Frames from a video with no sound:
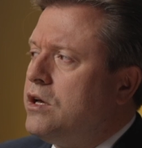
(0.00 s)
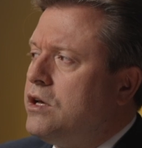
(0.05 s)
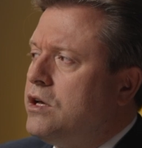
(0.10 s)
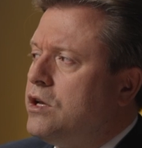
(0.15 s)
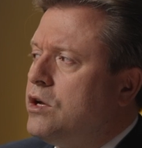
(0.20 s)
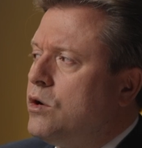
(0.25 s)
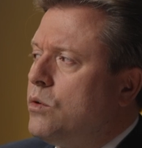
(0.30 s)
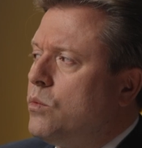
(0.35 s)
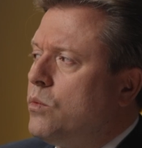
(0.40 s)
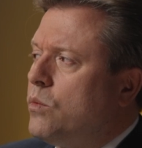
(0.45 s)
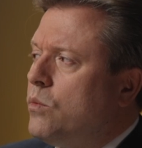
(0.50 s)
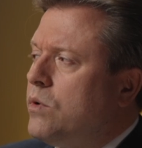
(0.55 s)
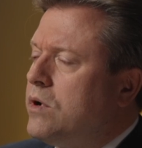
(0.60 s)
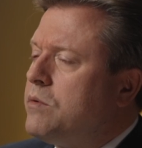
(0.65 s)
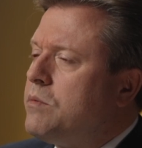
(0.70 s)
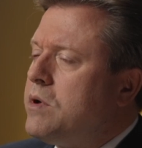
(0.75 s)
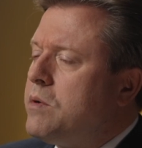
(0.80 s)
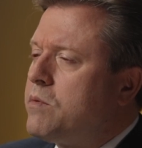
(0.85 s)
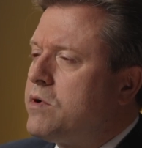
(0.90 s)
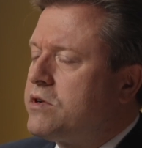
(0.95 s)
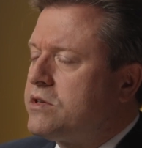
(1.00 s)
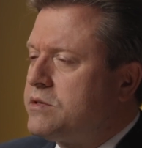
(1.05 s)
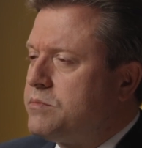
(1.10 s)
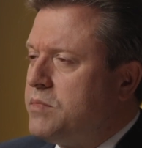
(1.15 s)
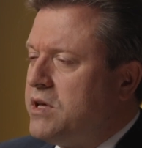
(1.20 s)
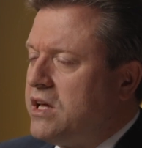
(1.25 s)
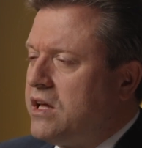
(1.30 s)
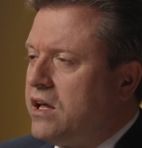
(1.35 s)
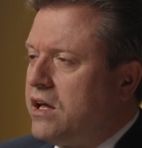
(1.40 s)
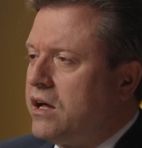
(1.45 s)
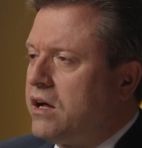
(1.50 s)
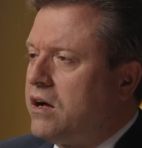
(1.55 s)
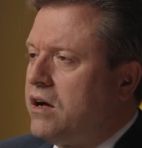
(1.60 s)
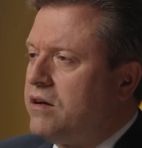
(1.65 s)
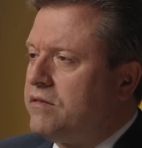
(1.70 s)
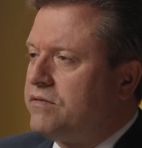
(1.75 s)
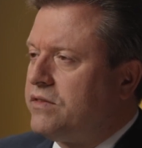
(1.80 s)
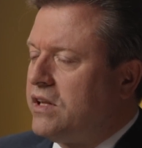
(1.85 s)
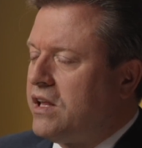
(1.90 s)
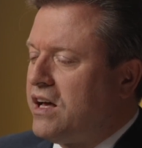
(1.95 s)
You know, when we were speaking
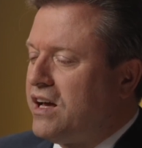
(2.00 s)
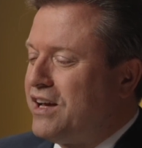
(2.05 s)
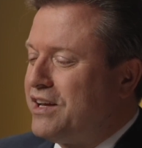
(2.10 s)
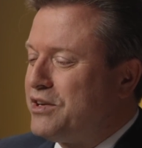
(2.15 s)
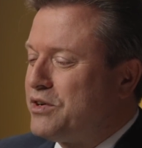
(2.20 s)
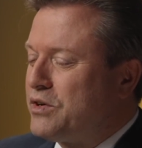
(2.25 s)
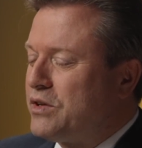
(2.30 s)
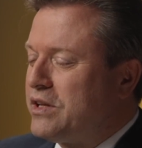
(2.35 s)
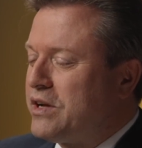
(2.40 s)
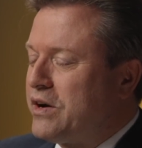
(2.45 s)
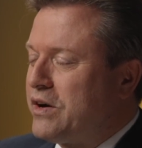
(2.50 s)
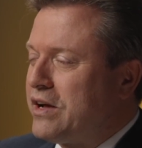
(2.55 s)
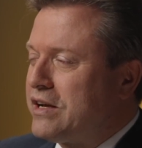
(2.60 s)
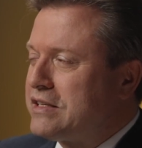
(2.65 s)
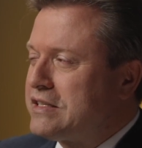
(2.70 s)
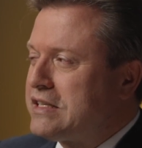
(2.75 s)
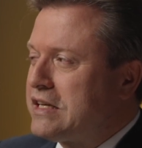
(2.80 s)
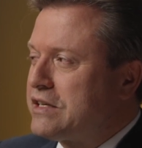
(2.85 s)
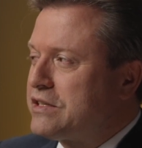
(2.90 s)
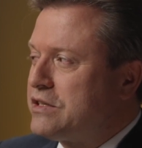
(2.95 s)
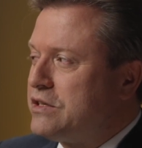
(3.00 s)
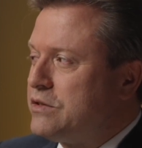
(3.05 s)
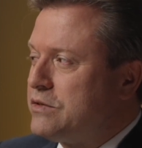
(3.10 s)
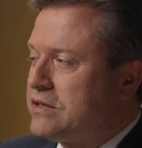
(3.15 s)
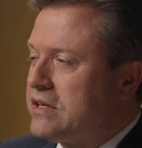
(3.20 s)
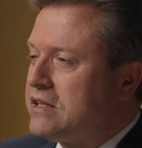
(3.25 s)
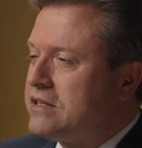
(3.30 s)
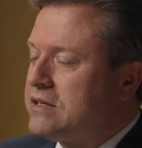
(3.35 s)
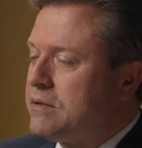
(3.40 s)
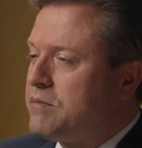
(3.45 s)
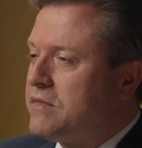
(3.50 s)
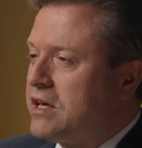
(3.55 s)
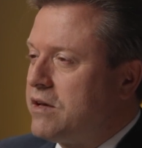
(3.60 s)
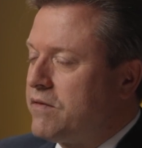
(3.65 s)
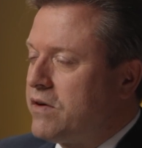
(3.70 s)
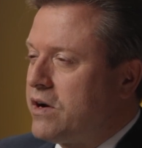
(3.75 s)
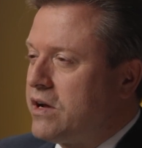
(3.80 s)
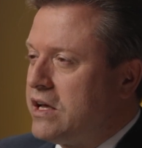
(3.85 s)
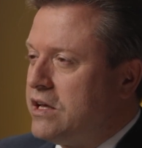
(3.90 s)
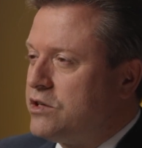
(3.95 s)
offline earlier, it's actually, you said something
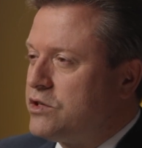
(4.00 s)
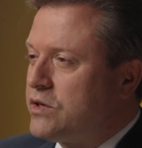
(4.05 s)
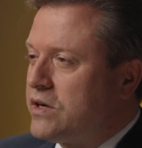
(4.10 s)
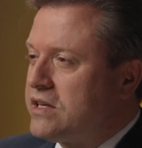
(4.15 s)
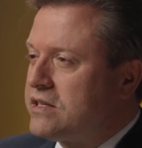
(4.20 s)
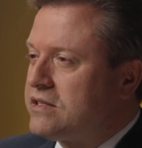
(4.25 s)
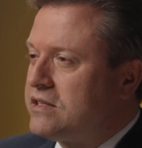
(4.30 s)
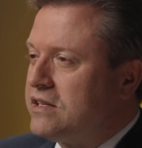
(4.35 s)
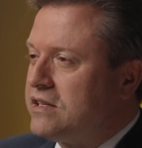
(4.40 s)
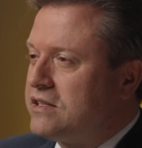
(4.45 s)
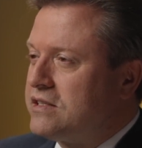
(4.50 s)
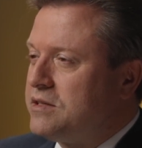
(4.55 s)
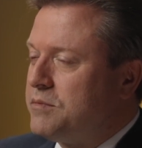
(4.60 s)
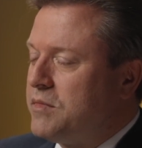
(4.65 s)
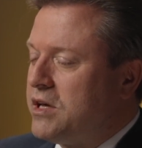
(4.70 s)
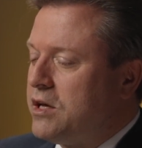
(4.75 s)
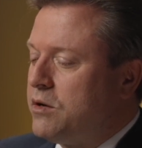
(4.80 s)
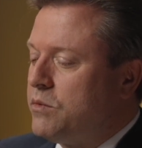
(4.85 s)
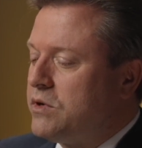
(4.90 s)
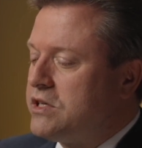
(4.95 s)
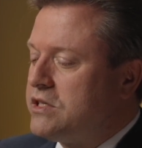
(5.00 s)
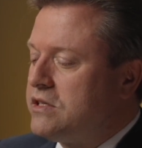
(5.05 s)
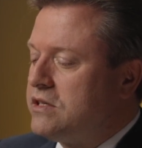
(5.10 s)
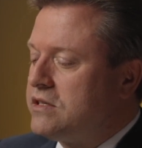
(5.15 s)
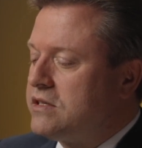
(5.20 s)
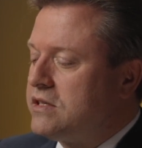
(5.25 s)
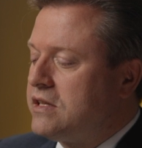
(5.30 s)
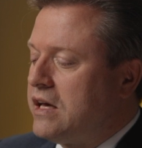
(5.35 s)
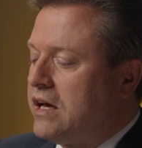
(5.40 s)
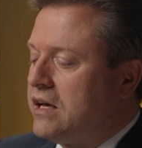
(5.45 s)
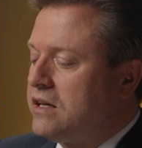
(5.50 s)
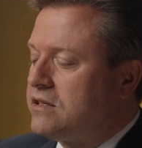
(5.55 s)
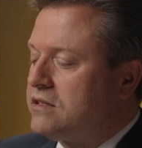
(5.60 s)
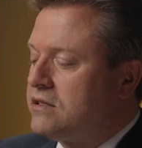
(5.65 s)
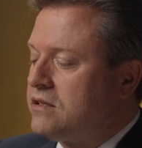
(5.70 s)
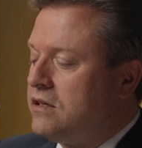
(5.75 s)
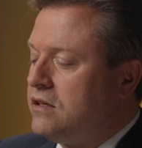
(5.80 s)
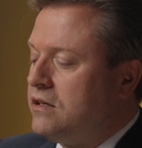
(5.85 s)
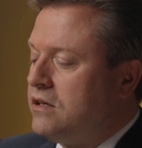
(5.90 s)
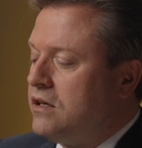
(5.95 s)
very interesting to me, which is
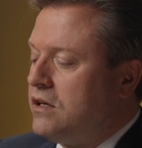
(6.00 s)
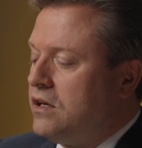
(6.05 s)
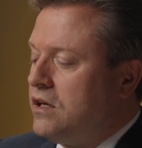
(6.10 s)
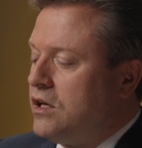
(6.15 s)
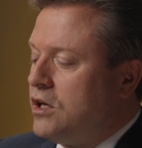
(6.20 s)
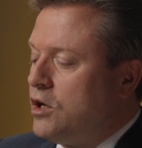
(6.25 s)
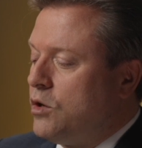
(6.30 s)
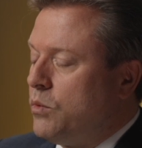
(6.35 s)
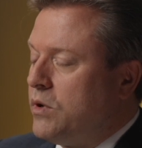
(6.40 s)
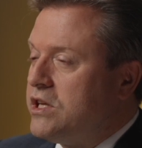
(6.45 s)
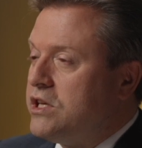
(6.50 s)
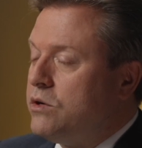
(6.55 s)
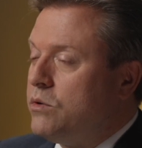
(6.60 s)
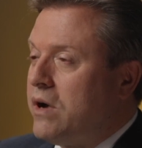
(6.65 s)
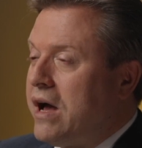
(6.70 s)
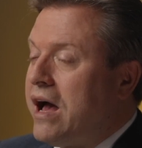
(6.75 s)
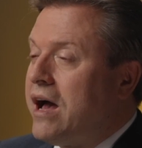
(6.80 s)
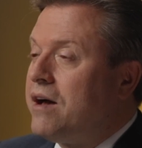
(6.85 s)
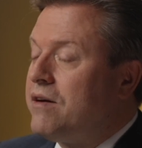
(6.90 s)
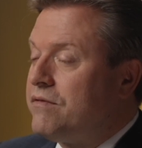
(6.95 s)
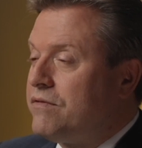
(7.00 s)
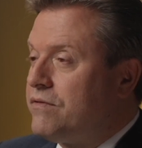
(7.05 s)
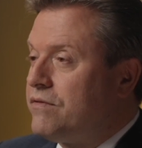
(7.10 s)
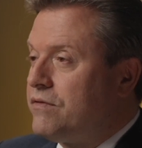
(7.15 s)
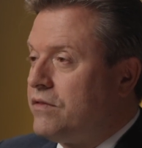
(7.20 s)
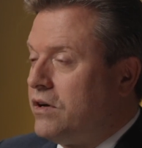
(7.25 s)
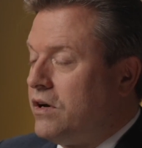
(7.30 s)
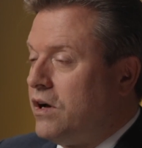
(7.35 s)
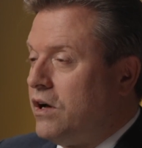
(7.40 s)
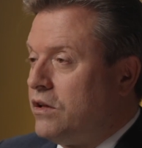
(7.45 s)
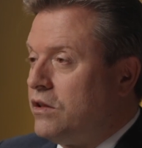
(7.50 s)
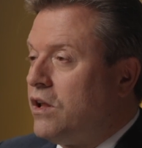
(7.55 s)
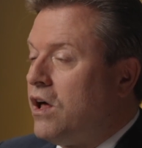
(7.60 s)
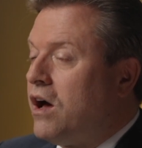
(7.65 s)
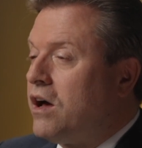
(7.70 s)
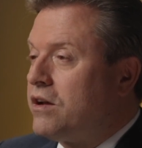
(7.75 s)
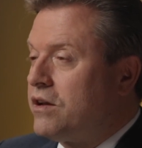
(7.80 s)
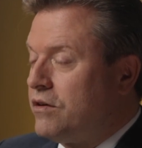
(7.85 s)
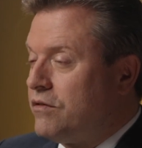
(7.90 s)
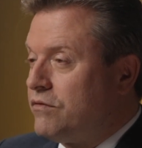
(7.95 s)
that when you have a
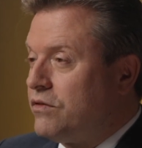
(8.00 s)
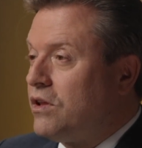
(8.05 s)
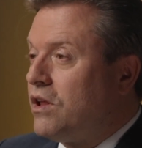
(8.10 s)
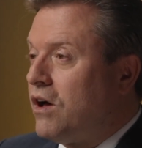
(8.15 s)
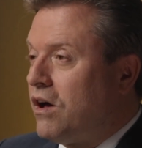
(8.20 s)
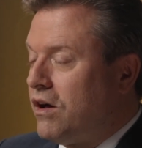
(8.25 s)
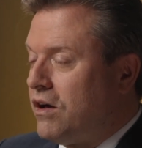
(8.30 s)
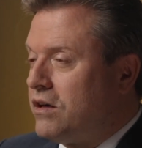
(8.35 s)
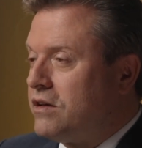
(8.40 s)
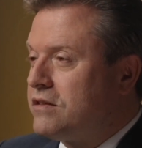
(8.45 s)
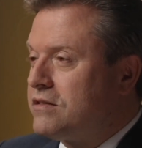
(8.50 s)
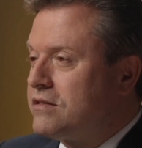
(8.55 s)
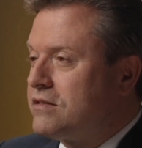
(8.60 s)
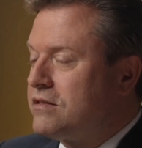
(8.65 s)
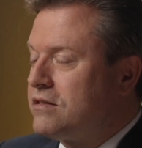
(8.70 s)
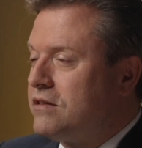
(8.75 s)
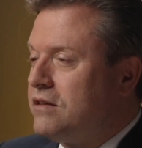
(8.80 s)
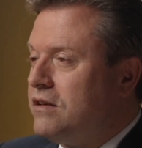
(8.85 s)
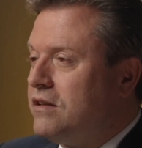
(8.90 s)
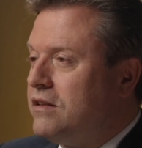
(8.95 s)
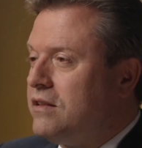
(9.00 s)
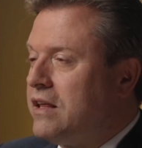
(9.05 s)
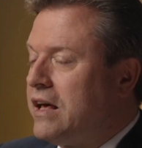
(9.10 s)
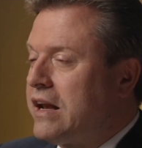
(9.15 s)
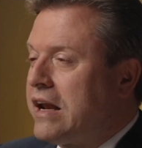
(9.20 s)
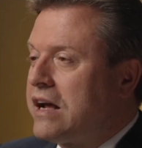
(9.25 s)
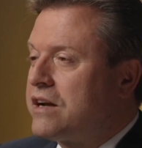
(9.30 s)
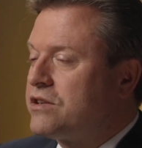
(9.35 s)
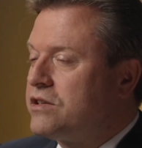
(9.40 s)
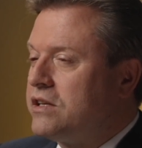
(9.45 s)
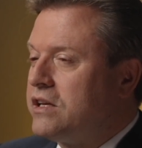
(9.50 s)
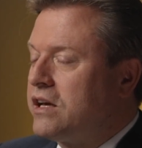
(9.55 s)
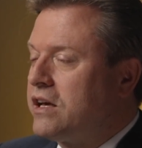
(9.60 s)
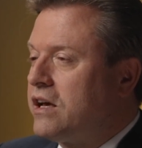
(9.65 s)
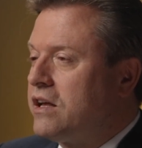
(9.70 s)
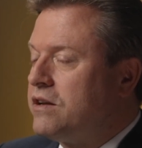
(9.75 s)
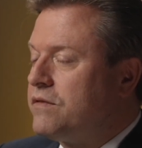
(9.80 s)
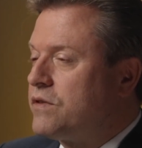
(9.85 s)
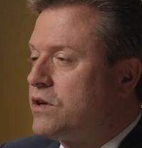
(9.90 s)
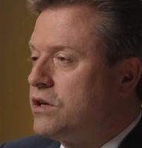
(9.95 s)
lot of laws, that actually
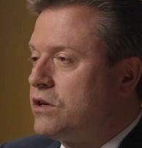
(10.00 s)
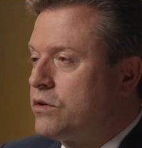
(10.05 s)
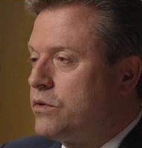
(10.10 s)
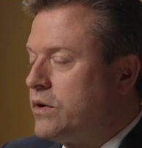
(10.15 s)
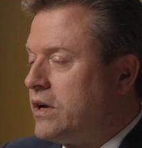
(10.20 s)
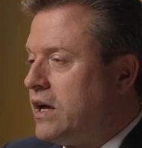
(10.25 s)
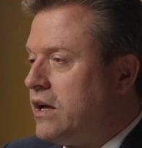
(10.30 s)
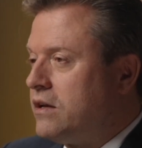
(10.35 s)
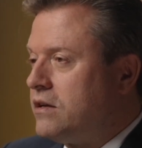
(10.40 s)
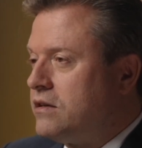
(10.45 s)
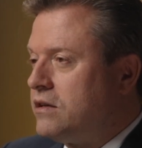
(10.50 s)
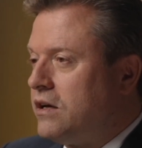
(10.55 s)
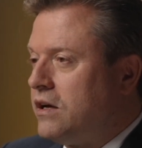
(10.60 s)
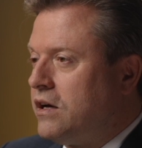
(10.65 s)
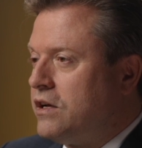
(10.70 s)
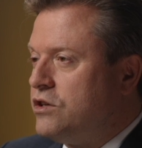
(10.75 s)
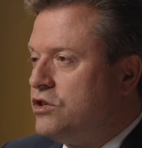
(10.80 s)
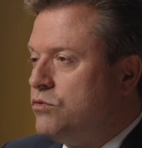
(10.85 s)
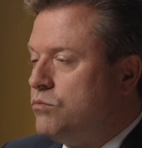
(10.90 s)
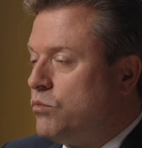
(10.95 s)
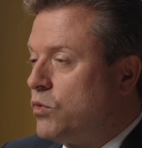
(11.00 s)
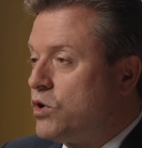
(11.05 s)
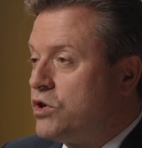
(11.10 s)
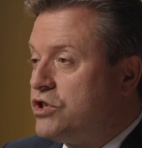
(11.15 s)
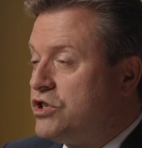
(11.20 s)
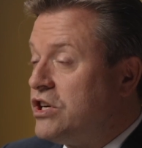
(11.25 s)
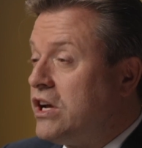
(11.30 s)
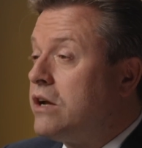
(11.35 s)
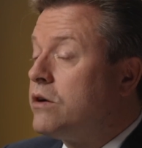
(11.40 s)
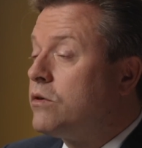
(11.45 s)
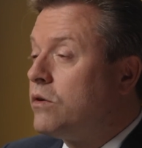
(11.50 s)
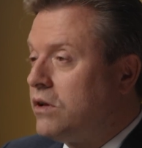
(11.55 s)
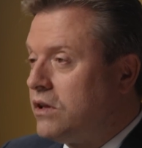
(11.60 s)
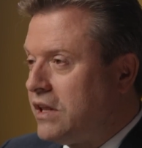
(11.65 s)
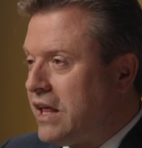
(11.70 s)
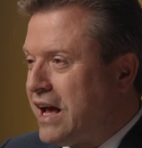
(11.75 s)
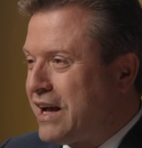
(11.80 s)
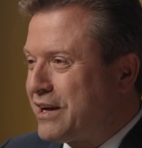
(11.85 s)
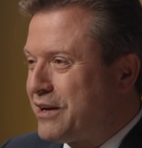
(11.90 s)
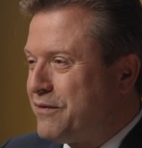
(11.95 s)
kind of can create a more general
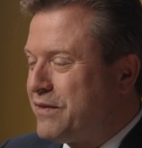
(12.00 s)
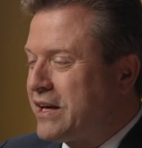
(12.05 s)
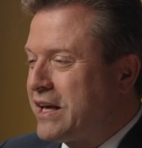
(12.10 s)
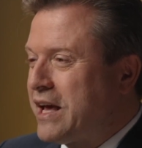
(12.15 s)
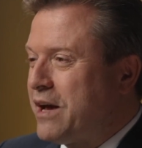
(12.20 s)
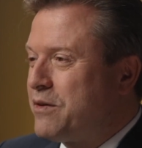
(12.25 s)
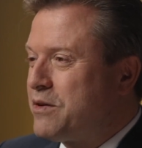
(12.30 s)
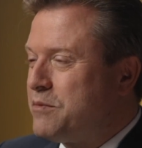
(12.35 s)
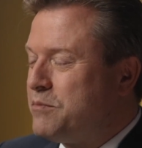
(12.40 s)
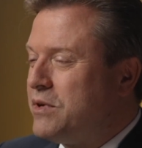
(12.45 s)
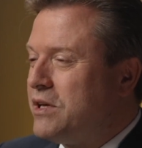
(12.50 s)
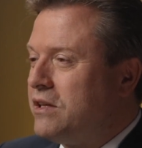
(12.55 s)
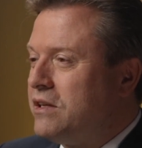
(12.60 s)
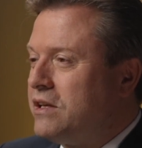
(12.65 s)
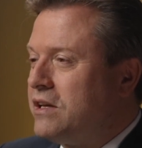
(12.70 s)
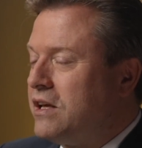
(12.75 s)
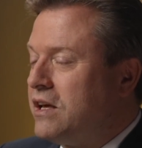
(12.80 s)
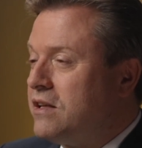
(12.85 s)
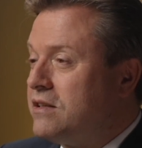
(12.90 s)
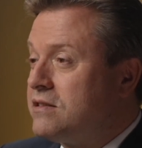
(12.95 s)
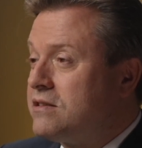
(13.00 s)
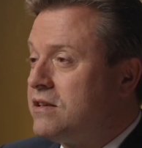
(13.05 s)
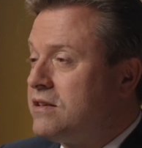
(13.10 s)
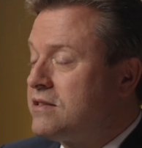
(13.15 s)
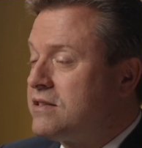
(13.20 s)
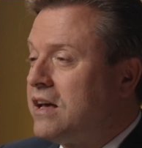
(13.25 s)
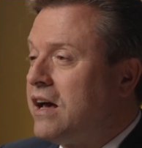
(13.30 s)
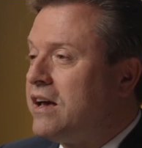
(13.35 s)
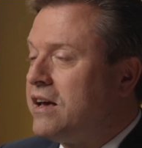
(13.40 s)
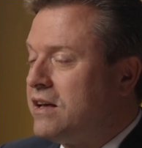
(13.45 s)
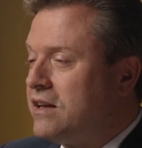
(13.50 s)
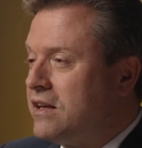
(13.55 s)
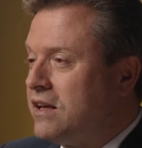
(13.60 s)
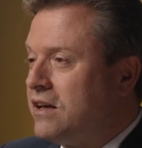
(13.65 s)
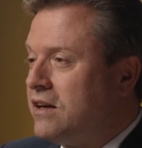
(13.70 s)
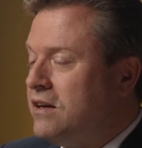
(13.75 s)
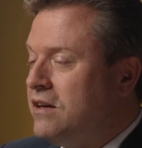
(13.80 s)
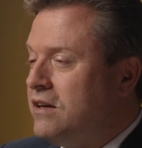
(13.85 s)
lack of accountability in society,